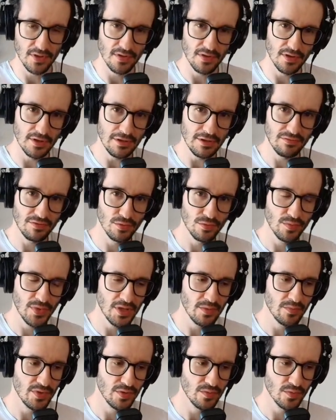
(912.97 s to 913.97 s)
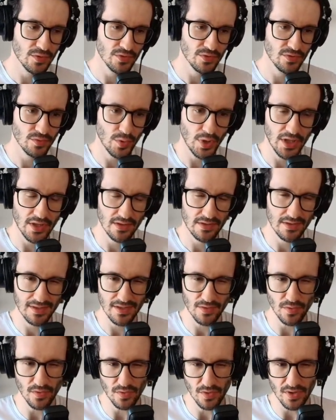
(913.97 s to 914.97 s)
If you maybe want to add
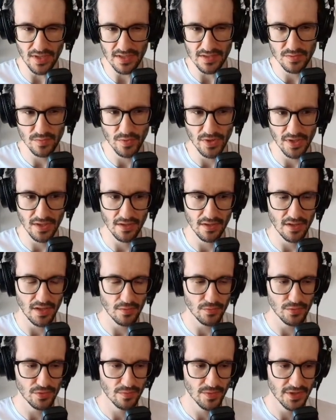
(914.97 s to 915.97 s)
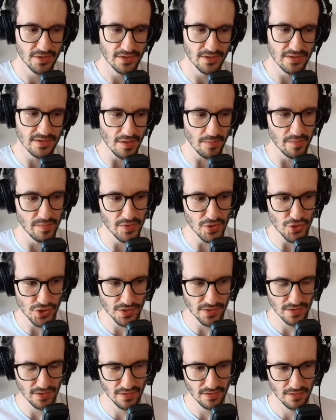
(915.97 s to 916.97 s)
as well automatic
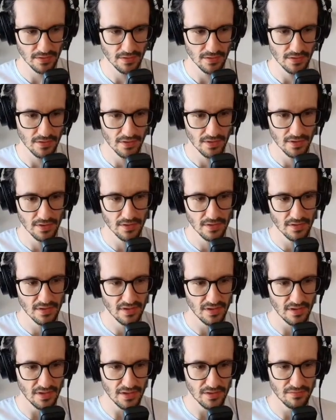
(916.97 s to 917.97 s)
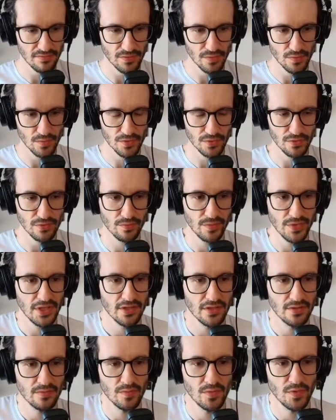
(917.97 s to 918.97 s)
submission, if you want to
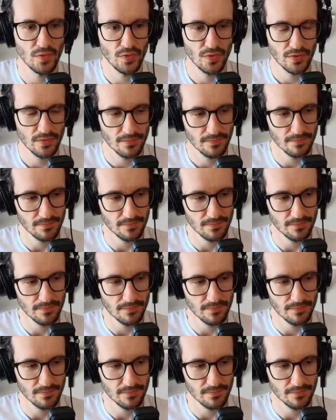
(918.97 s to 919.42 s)
make it more